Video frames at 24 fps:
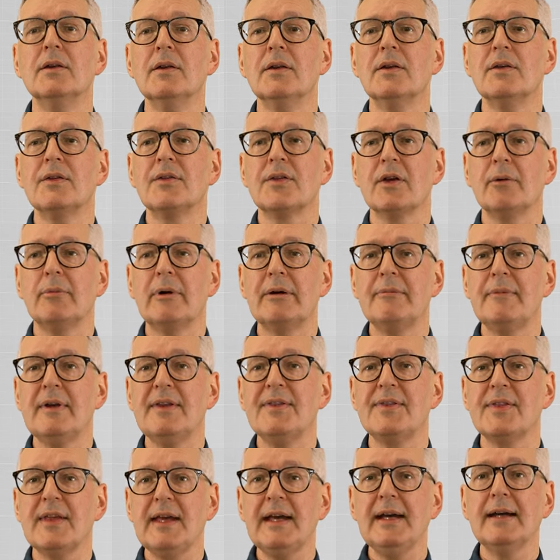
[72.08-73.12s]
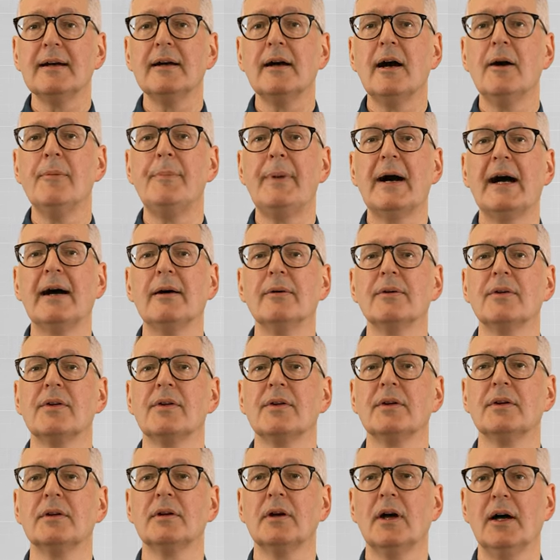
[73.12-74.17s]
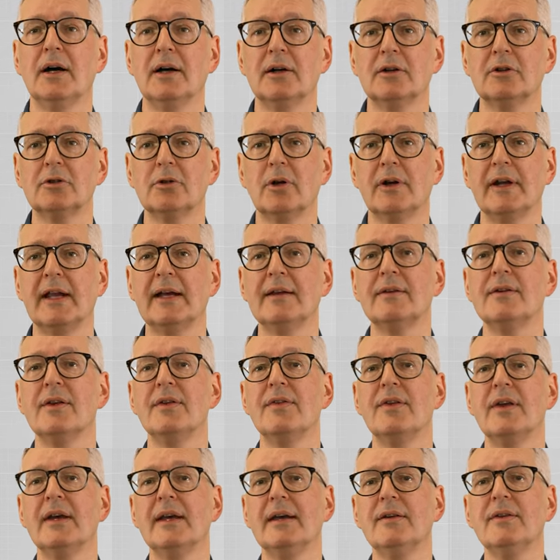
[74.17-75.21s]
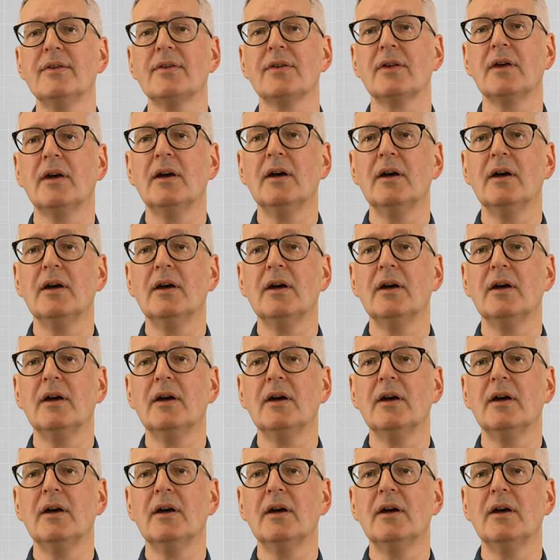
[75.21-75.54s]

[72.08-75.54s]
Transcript: So when we think about uh, chronic disease,